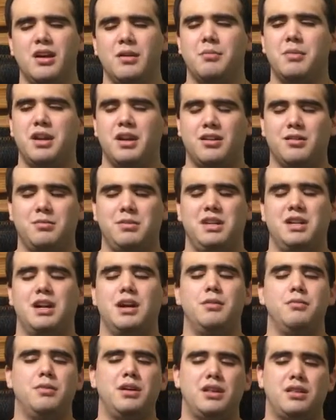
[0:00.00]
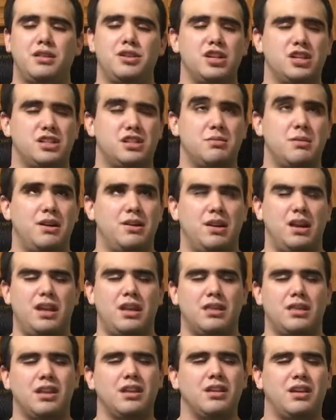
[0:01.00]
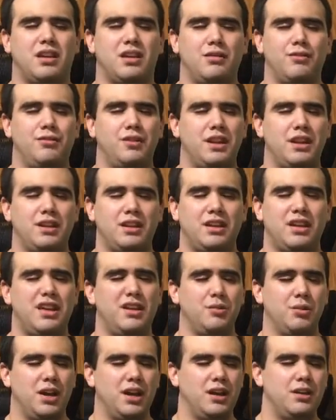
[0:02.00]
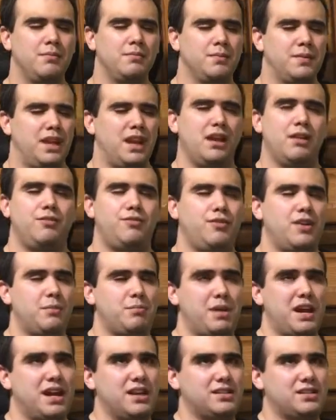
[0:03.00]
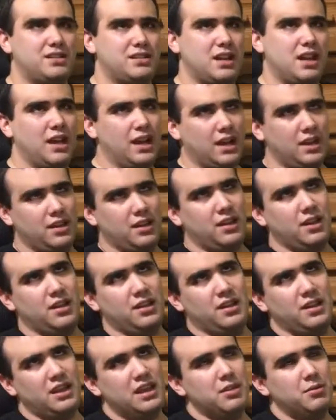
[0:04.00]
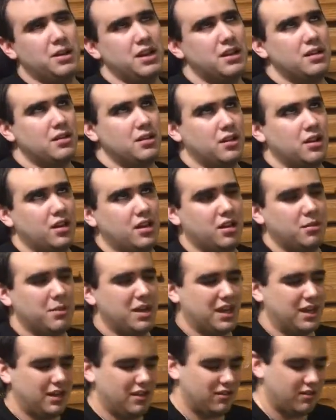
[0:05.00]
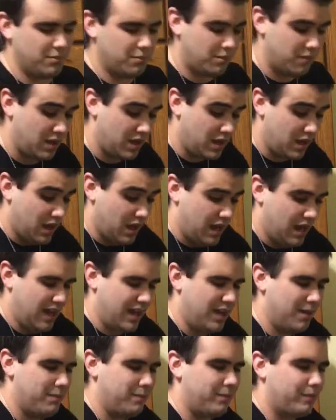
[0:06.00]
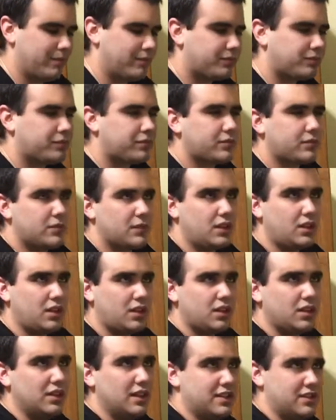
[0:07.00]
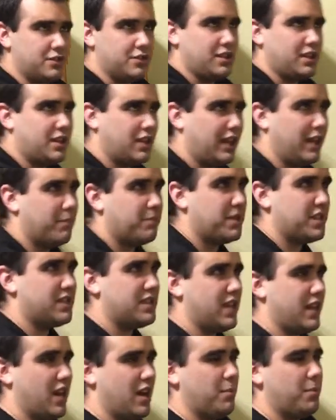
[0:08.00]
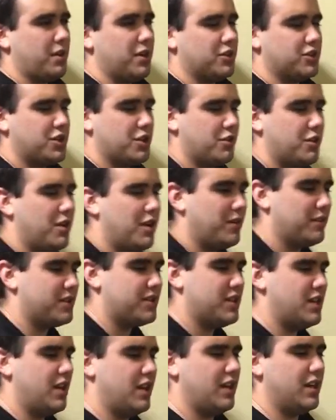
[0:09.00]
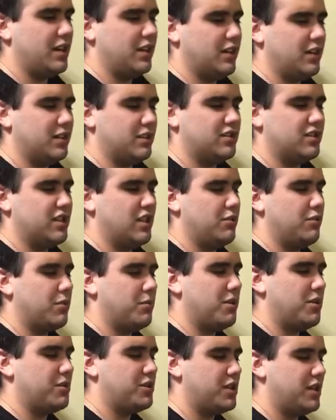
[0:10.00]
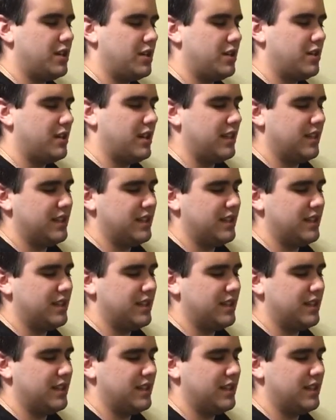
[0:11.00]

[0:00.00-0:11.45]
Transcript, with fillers: But it could be done with just about anything that can fit in the keyway and fit past uh, the the keyway into the locking mechanism. Um, let's go ahead and clamp this thing up, and I'll show you how it's done in a little slower motion, at